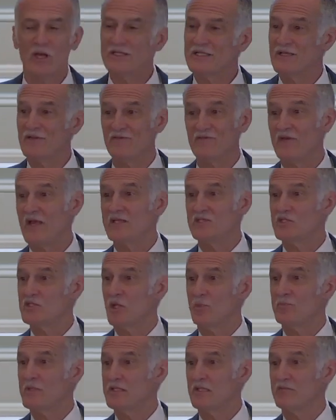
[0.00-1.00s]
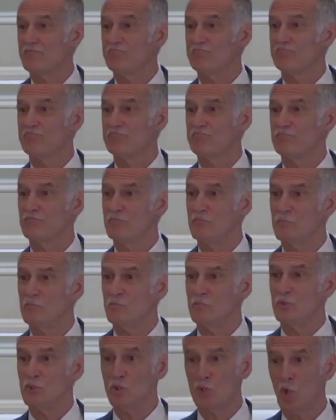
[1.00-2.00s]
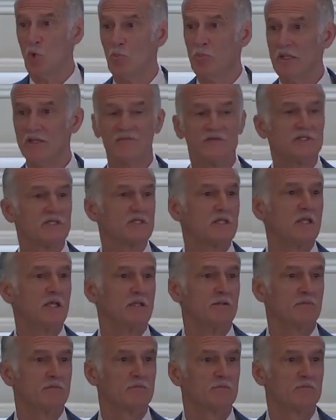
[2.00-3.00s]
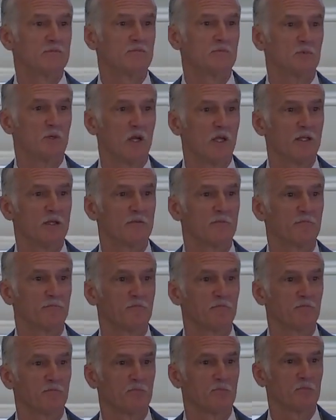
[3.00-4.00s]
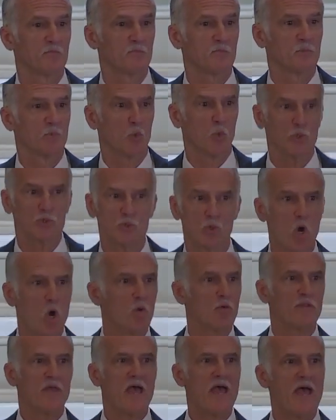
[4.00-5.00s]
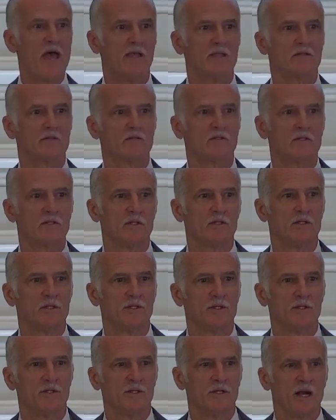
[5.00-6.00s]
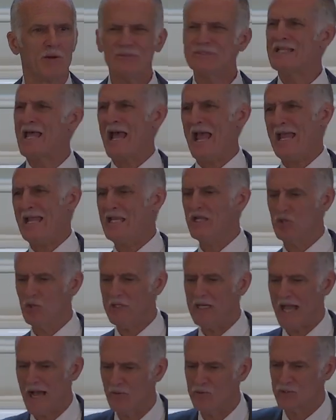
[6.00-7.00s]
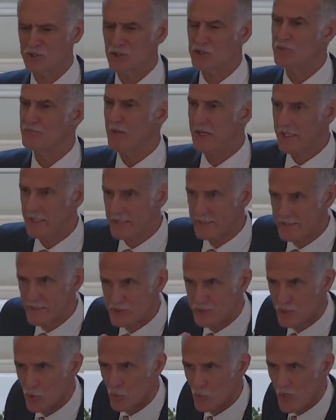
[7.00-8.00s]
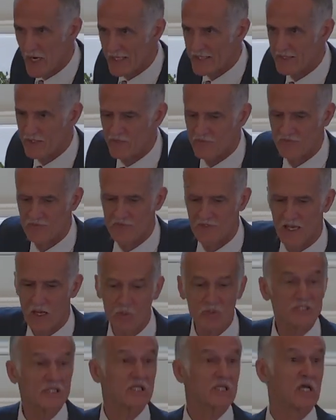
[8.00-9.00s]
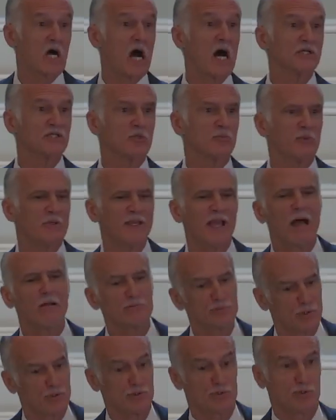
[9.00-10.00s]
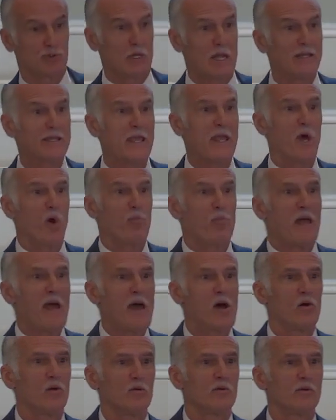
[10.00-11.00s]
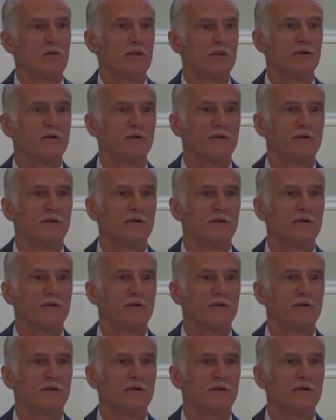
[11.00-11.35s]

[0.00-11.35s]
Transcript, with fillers: You don't have to confess something if you don't believe it's sin, right? What's wrong with that? I wasn't angry, I was just being directive. I wasn't gossiping, I was trying to help out.